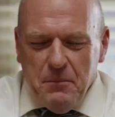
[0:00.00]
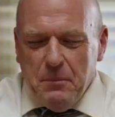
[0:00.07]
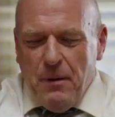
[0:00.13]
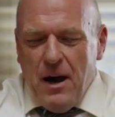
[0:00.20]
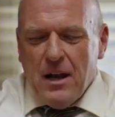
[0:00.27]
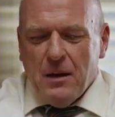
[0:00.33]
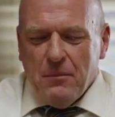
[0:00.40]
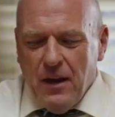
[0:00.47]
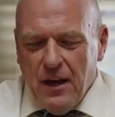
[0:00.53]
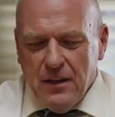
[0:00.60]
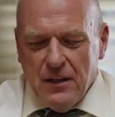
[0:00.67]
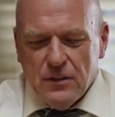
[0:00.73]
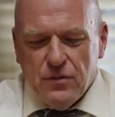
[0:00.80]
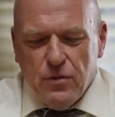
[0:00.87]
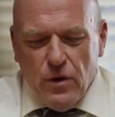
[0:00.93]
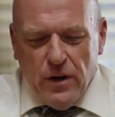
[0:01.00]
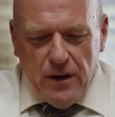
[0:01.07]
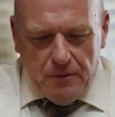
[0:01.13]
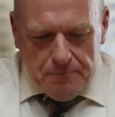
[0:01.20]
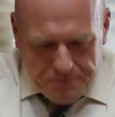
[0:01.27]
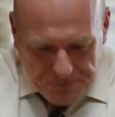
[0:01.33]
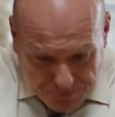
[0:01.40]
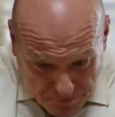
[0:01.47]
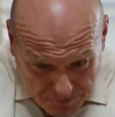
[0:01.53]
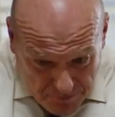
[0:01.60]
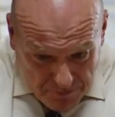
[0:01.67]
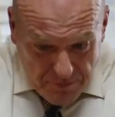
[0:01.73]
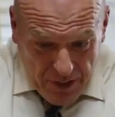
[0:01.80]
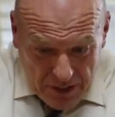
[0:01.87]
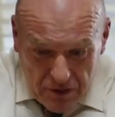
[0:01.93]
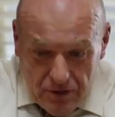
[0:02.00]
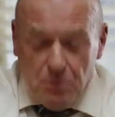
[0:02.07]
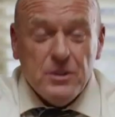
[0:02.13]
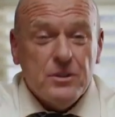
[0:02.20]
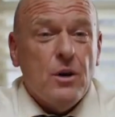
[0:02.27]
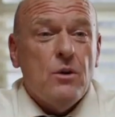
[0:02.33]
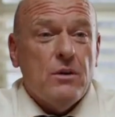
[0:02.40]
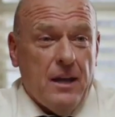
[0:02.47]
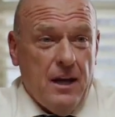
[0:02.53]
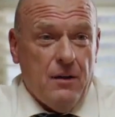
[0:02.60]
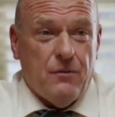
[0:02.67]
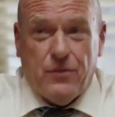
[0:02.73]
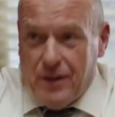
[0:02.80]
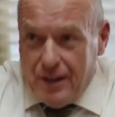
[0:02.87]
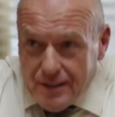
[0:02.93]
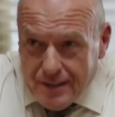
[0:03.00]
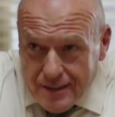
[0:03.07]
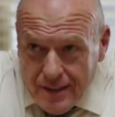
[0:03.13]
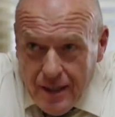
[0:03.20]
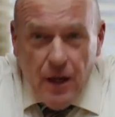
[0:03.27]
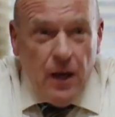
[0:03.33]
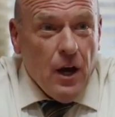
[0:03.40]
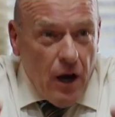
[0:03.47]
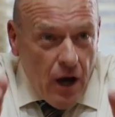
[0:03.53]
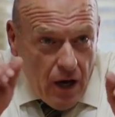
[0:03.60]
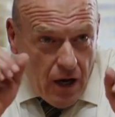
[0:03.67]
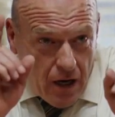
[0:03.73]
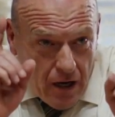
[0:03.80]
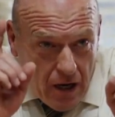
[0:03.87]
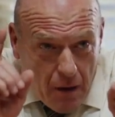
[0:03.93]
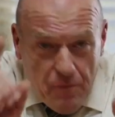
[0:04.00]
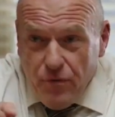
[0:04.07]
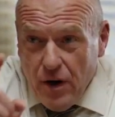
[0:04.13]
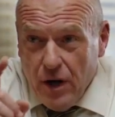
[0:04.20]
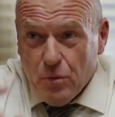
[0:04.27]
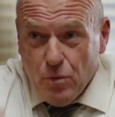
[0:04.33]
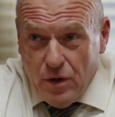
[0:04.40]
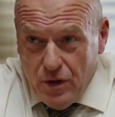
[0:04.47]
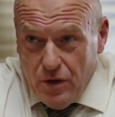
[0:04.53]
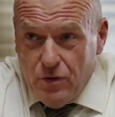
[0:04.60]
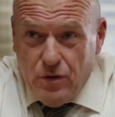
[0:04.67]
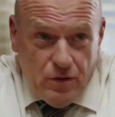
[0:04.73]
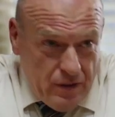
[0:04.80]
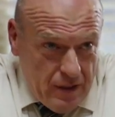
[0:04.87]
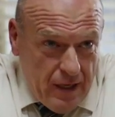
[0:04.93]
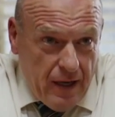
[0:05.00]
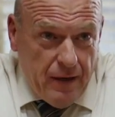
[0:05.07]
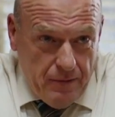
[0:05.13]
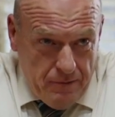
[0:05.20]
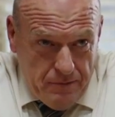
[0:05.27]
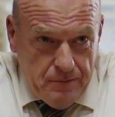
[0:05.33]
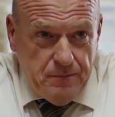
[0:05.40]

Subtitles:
Let me bottom line this for you. Someone's going down for this. I'm firing one of you two today.